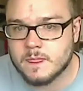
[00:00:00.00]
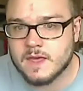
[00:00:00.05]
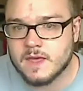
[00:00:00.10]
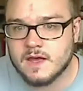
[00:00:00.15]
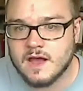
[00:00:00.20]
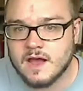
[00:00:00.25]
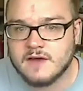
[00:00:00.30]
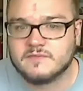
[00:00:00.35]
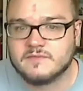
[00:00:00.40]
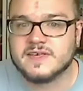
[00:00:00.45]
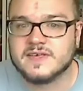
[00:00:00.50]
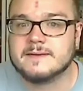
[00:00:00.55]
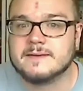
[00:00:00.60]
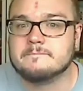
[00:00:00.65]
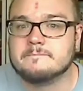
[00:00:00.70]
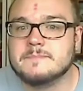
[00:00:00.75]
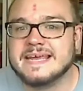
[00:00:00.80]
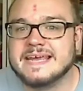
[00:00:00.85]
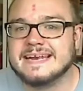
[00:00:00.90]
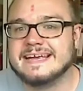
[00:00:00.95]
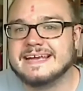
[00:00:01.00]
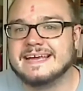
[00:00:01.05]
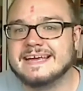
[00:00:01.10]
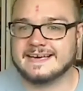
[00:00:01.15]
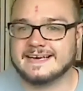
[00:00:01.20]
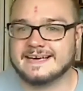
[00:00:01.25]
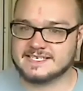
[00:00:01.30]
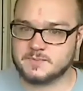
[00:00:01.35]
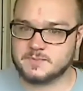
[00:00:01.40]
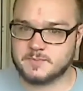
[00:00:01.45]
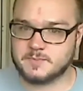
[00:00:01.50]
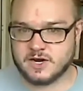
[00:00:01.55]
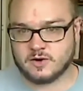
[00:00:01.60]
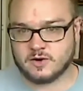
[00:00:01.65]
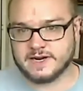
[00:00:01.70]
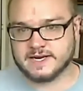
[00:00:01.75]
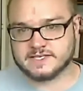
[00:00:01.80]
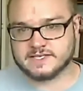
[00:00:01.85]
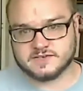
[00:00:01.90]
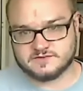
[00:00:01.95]
of the immediate
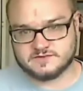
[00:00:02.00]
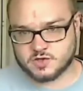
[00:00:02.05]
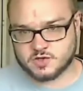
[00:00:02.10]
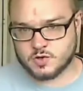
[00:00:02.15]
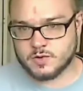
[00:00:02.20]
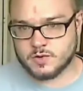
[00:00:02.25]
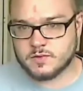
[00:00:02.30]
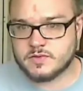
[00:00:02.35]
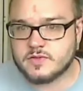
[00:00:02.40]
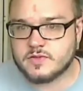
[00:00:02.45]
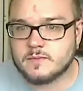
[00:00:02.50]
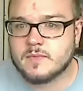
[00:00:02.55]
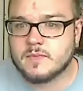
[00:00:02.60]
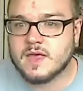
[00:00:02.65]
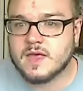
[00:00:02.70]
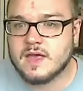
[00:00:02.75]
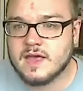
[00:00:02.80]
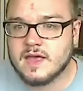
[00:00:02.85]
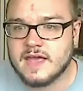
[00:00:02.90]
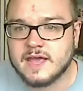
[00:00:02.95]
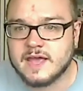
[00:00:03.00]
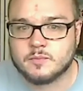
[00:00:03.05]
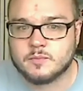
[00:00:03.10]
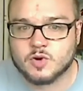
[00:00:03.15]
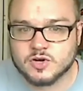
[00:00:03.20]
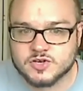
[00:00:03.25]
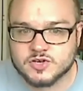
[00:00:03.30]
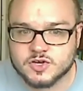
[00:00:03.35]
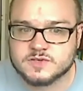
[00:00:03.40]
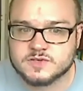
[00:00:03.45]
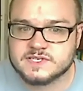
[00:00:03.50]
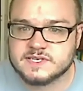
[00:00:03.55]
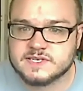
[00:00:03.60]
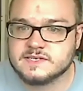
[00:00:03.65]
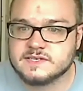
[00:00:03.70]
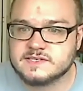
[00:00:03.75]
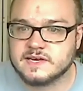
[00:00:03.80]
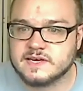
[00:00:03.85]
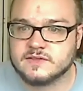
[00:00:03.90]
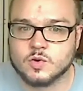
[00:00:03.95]
experience of truth. It
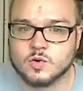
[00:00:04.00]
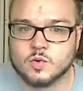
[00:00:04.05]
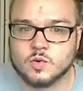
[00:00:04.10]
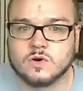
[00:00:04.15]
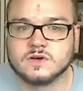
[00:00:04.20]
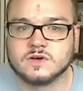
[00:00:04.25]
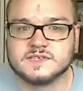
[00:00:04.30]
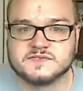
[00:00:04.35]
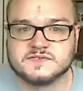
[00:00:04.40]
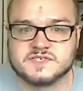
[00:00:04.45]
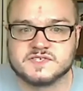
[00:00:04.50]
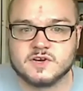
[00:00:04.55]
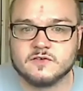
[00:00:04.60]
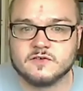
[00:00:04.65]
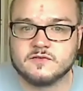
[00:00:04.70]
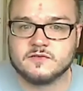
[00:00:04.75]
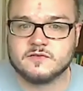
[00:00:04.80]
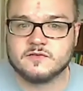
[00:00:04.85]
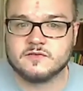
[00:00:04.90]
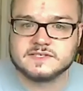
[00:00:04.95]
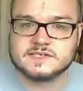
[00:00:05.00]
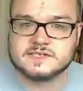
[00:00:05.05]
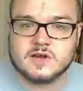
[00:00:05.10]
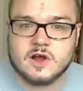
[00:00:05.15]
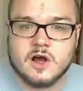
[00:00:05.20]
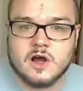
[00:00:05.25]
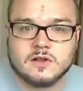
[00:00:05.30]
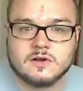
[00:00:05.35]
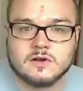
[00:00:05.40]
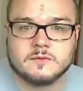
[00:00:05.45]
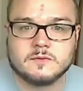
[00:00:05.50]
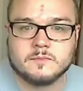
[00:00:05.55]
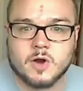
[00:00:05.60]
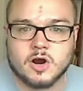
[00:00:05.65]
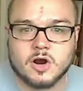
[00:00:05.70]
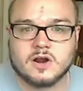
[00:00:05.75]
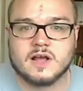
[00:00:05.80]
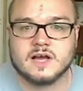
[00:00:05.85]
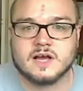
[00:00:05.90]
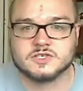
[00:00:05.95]
produces, in the words of surveillance scholar
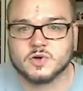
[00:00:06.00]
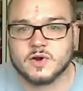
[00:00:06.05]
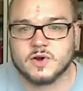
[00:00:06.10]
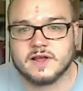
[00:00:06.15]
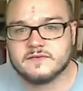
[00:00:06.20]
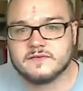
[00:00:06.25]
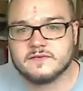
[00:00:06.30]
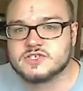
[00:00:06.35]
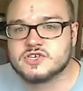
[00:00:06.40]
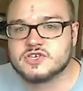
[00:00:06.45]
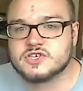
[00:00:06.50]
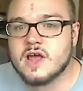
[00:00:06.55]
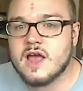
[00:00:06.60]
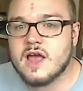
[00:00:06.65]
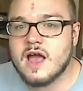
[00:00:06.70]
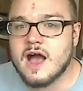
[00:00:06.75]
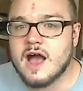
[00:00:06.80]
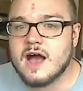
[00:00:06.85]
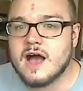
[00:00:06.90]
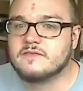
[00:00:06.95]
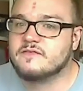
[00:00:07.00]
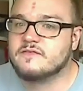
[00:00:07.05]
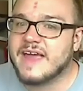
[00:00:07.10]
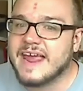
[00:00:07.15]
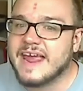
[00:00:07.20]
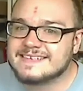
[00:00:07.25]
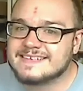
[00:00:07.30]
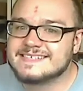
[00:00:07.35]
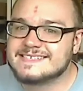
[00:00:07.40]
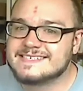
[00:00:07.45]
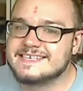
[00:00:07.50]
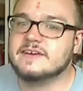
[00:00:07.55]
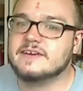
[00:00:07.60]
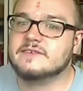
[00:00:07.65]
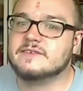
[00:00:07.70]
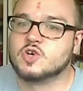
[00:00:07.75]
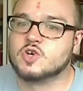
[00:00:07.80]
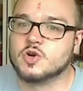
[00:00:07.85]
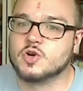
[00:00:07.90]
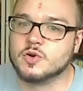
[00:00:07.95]
Mark Andreevich, a fantasy of
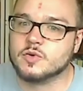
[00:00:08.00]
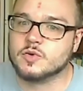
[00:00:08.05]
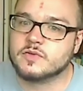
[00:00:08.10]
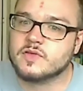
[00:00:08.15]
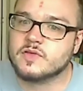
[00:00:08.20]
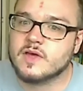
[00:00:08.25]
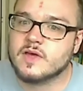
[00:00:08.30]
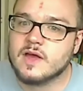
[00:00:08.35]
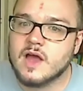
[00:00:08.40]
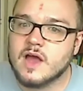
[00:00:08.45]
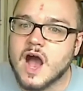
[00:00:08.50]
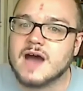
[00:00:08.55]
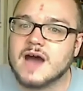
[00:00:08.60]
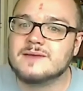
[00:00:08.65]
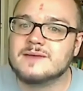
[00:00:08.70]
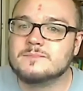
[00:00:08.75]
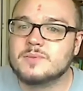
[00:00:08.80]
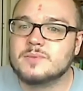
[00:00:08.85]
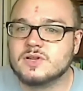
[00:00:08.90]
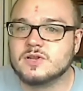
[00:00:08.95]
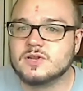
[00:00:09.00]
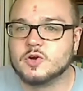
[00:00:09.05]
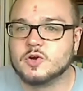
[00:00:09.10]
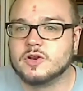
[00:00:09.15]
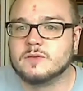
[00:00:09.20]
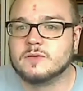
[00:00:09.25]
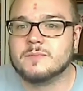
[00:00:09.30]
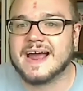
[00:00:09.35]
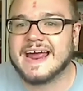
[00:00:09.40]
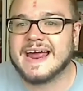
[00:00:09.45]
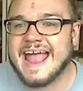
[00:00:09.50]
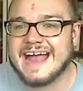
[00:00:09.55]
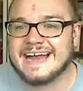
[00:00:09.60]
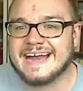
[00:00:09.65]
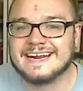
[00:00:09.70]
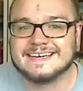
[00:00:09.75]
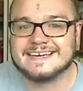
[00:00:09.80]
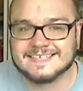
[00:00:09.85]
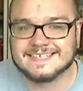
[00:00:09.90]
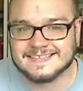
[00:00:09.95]
truth unpolluted by
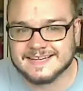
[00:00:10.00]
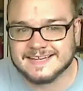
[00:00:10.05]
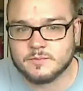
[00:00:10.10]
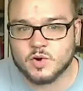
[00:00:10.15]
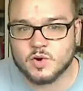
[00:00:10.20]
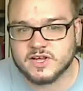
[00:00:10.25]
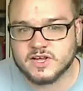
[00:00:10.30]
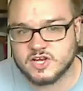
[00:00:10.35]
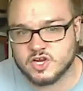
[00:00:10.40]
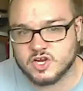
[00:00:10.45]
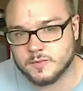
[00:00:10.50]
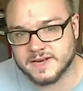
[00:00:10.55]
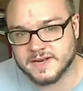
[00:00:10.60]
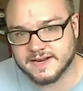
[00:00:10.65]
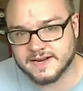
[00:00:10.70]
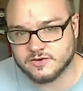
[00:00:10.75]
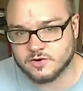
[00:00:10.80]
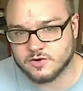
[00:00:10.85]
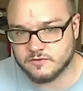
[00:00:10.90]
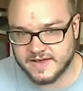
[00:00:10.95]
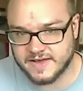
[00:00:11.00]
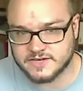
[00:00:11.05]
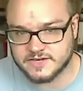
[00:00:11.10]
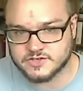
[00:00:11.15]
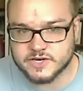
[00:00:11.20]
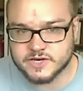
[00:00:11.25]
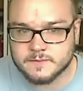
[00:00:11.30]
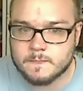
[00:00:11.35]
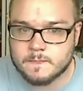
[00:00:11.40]
any deliberate human intervention.